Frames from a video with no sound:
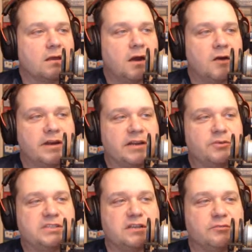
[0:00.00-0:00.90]
Alrighty,
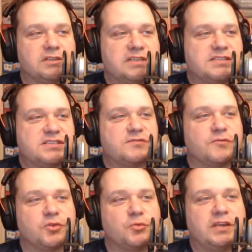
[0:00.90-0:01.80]
retail releases
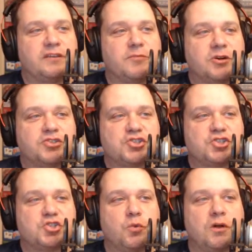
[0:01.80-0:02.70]
for the week of
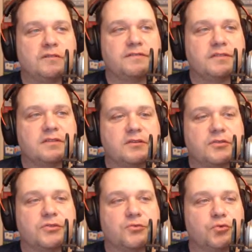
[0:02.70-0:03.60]
March 12th
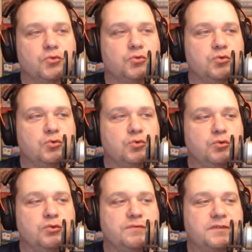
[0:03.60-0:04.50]

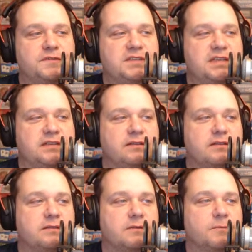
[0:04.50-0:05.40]
through the
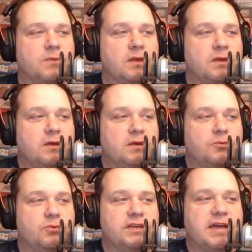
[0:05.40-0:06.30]
15th.
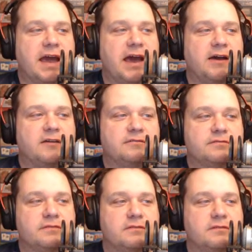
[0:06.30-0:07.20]
We
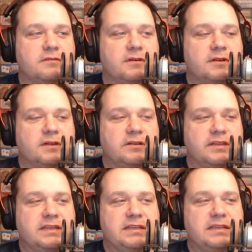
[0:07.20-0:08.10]
have
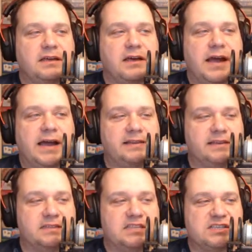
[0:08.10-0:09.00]
the highly
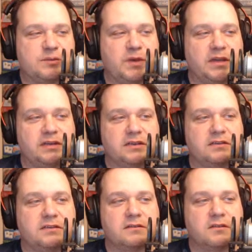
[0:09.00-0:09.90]

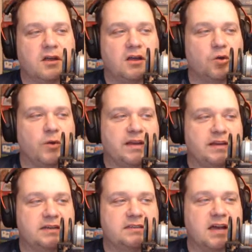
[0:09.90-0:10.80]
anticipated,
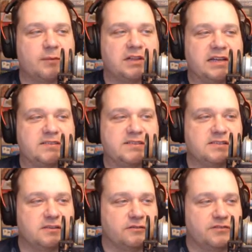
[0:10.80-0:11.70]
long-awaited Tom Clancy's
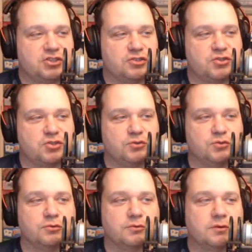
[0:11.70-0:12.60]
The Division 2